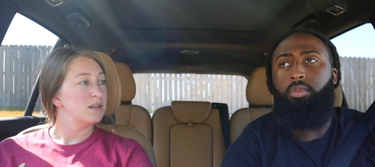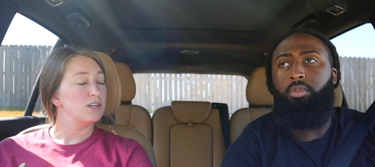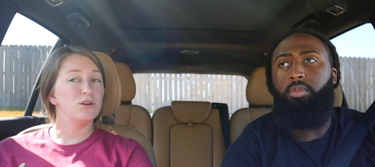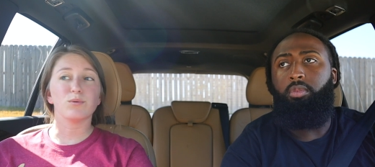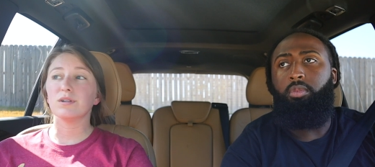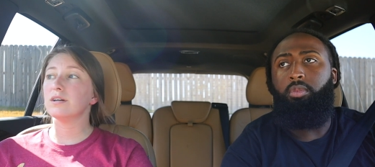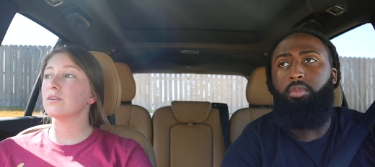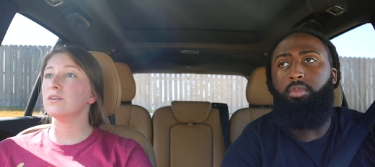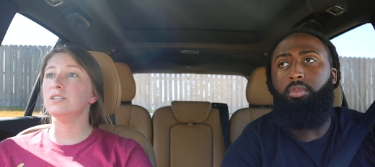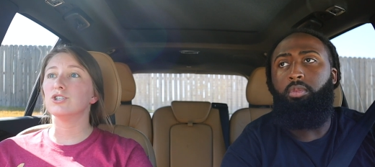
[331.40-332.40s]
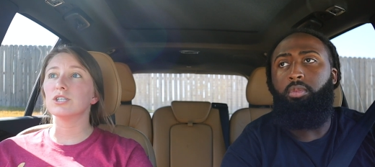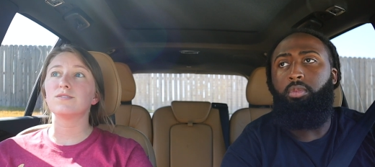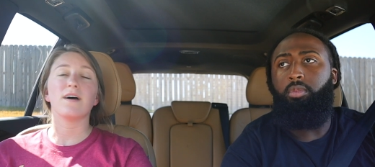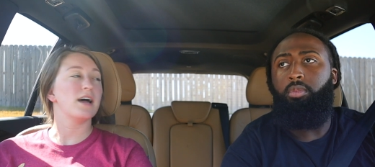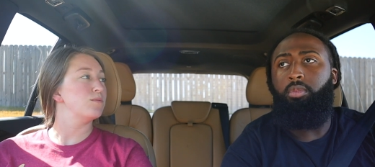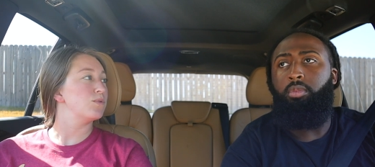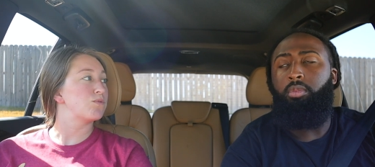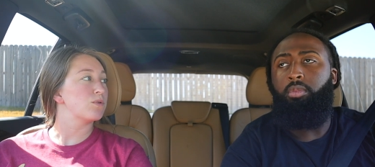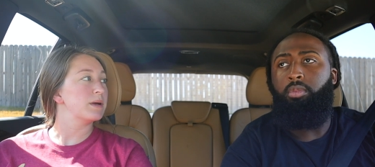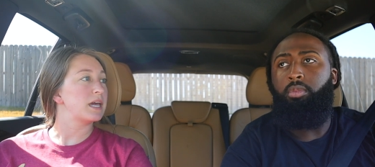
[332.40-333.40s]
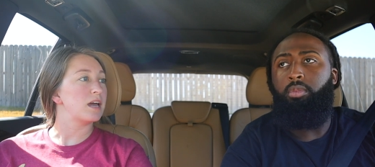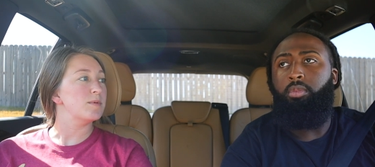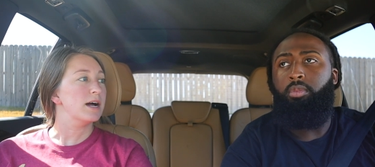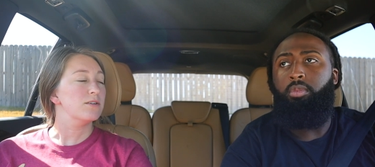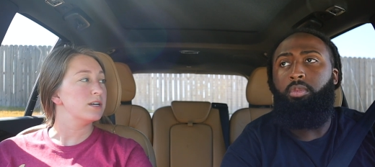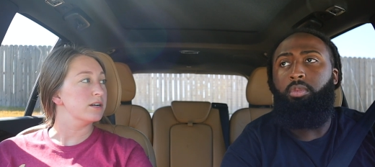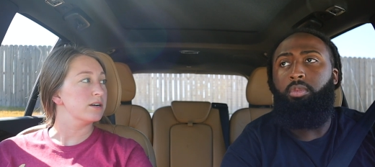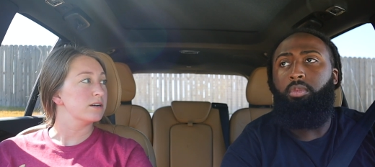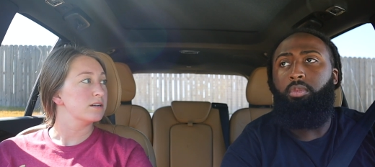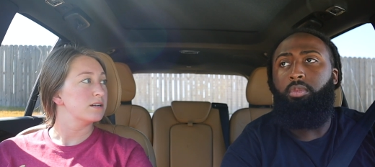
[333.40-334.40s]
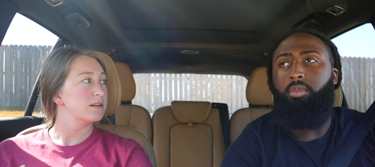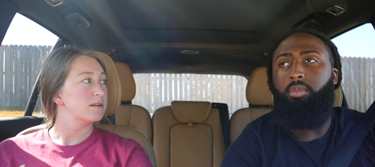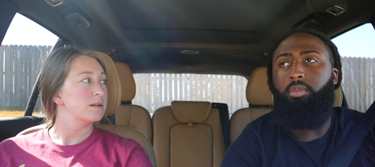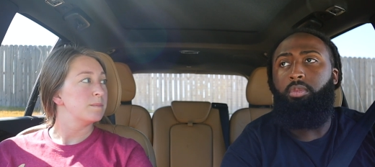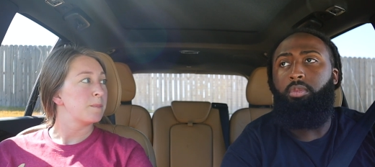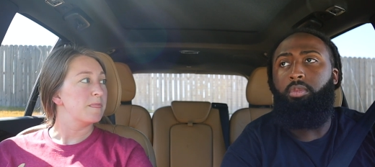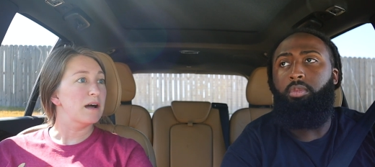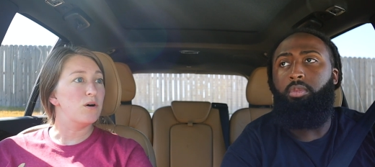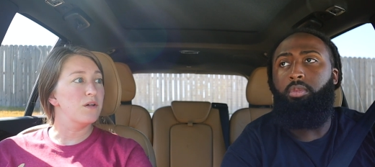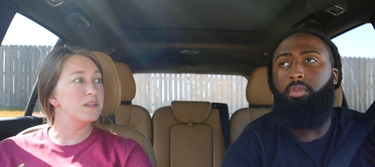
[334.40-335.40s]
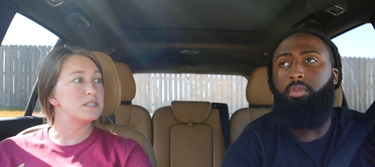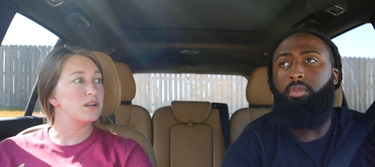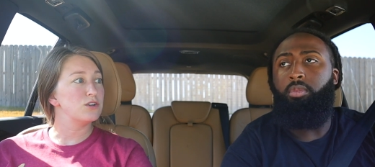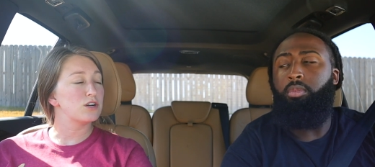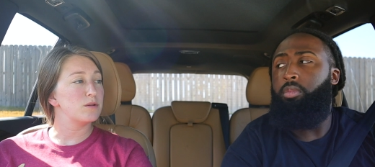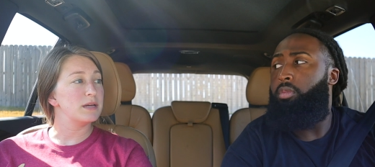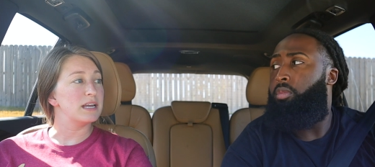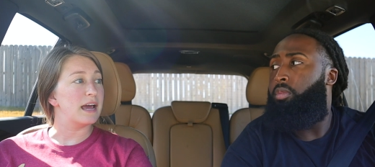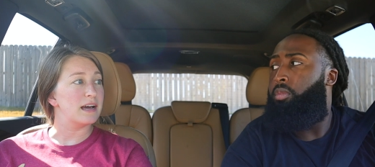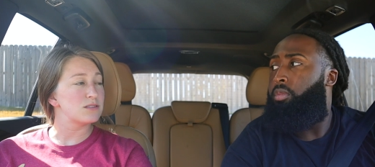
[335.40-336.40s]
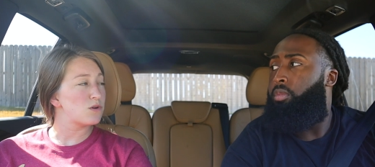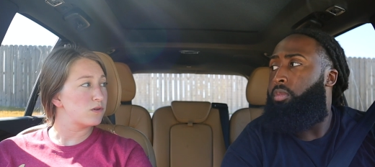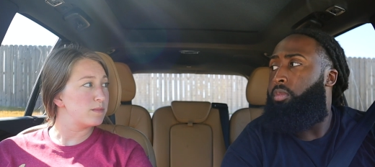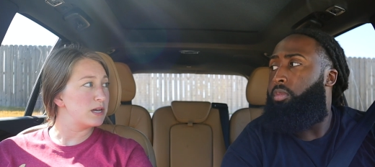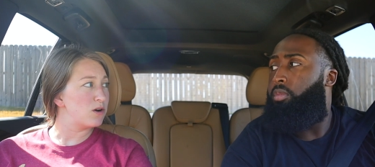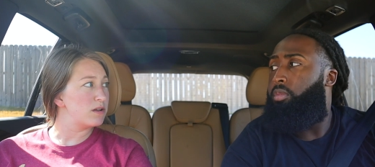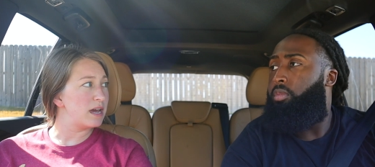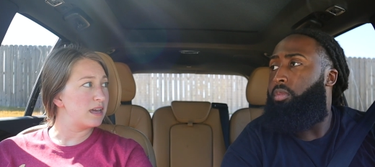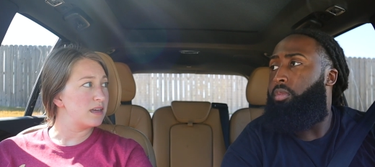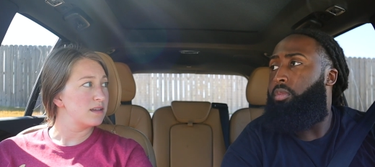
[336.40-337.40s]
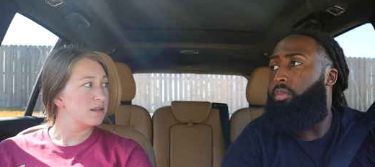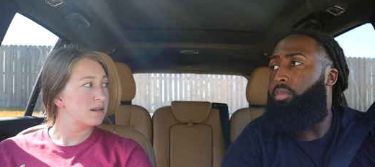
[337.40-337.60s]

Speaker 1: You were literally just fine before we came out here. Now all of a sudden you're going to be an asshole to me all day?